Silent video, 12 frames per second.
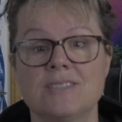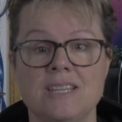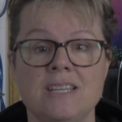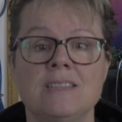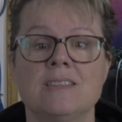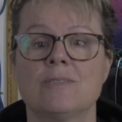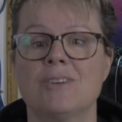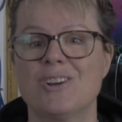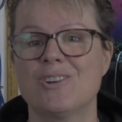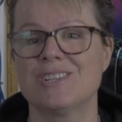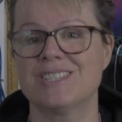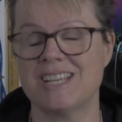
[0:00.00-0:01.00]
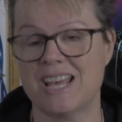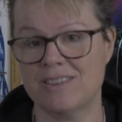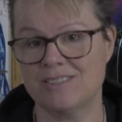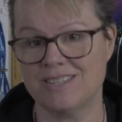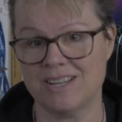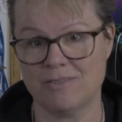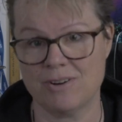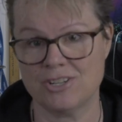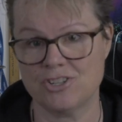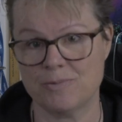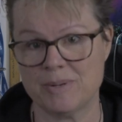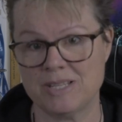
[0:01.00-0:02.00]
seen their rigorous testing
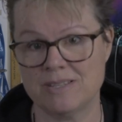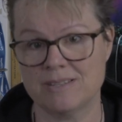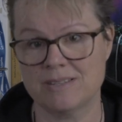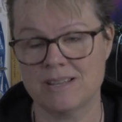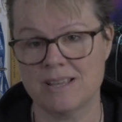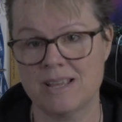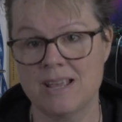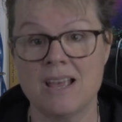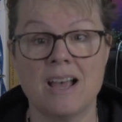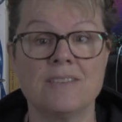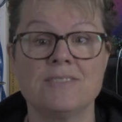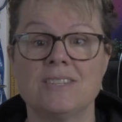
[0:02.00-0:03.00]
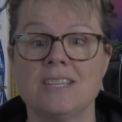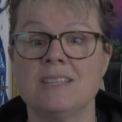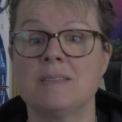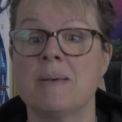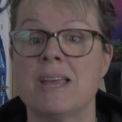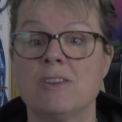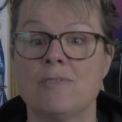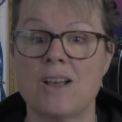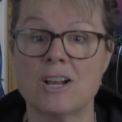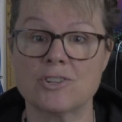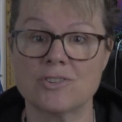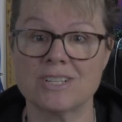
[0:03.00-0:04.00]
regimens. I've seen the
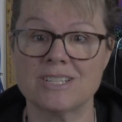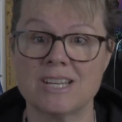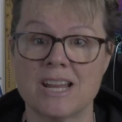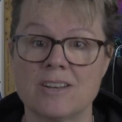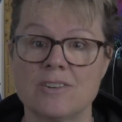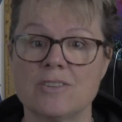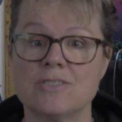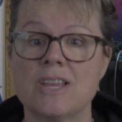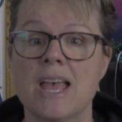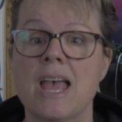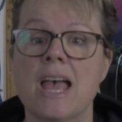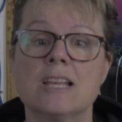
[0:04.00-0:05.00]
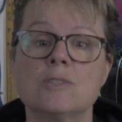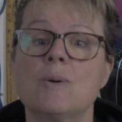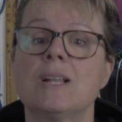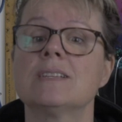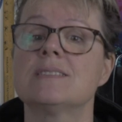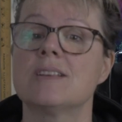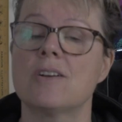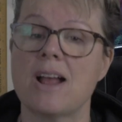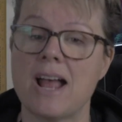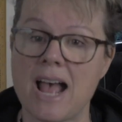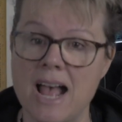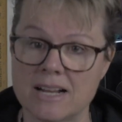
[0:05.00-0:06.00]
manufacturing standards, as well as their
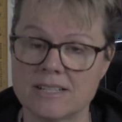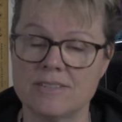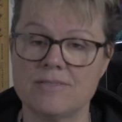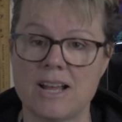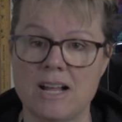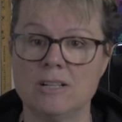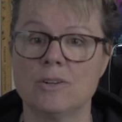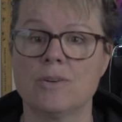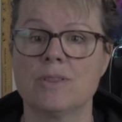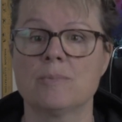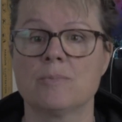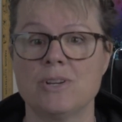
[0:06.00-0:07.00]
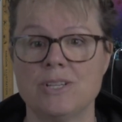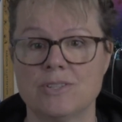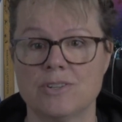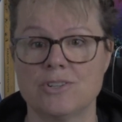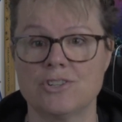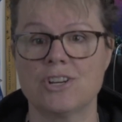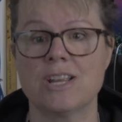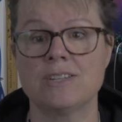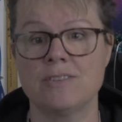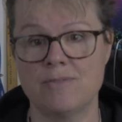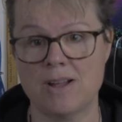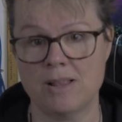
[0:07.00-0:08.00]
active algorithm research and
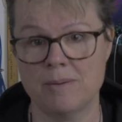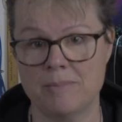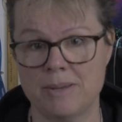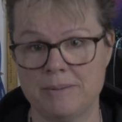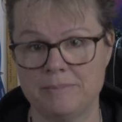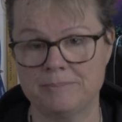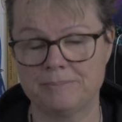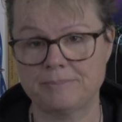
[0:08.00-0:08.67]
development.